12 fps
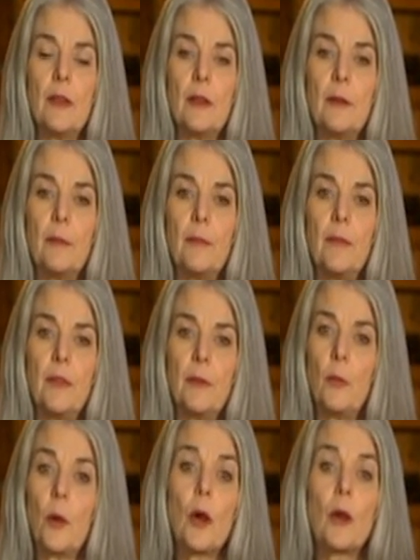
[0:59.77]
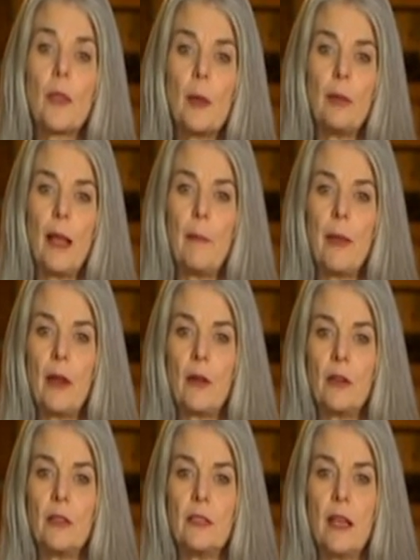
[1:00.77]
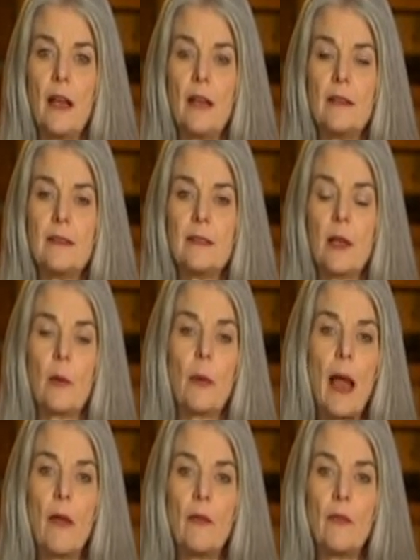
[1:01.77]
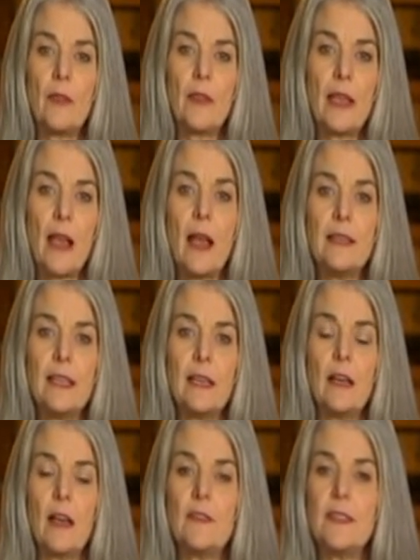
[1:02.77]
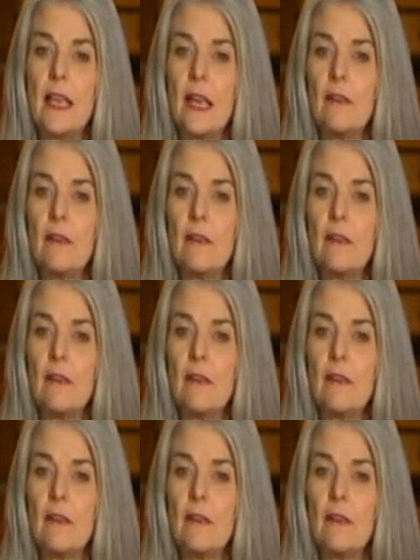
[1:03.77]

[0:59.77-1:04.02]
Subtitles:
the work that Planned Parenthood does, around the idea of